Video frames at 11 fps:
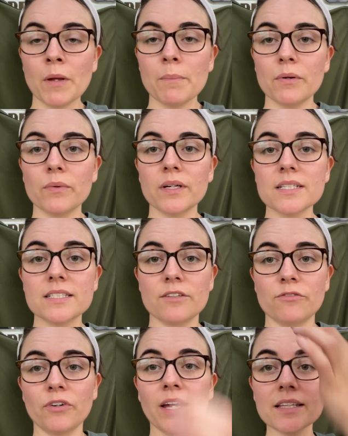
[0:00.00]
But what a
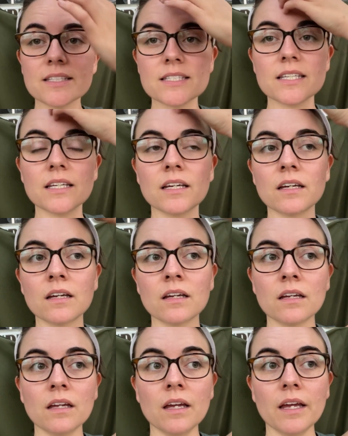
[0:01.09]
difference
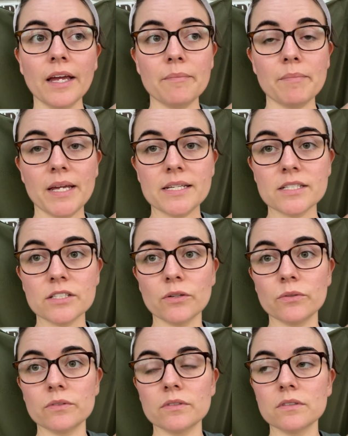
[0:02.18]
it makes.
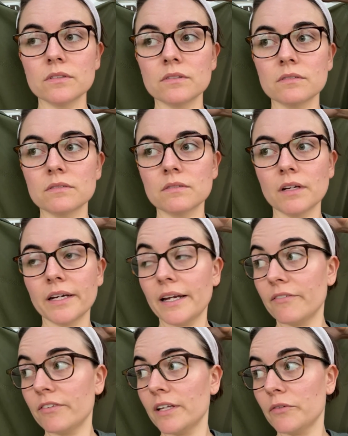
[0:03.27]
So again, I
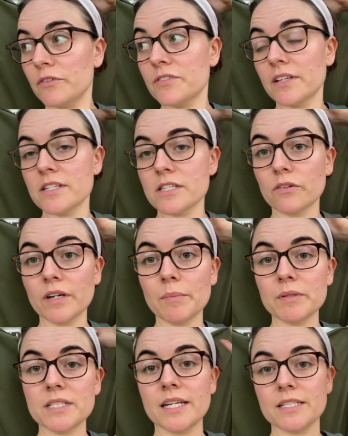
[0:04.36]
feel like we've said this already,
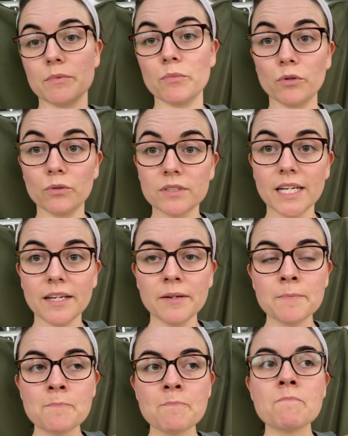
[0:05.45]
but today's Memorial Day.
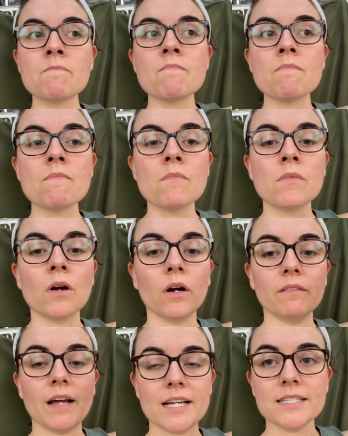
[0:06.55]
Our
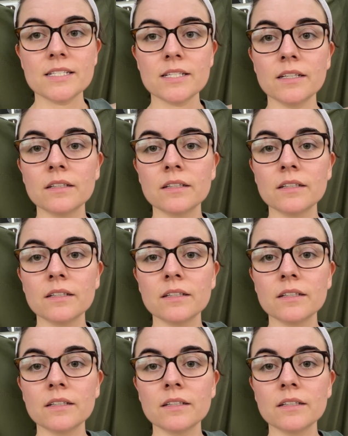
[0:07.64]
last